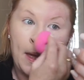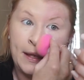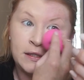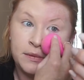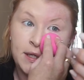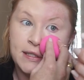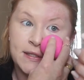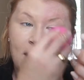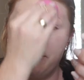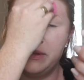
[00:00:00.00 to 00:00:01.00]
It's pretty
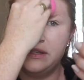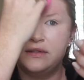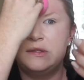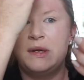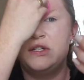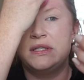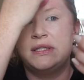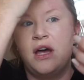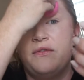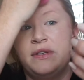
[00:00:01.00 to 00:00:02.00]
soft, but the sponge
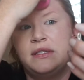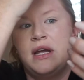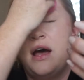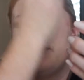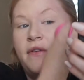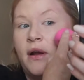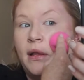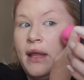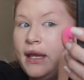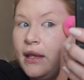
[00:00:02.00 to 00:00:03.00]
itself is not
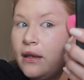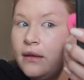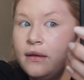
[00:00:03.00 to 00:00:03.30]
very like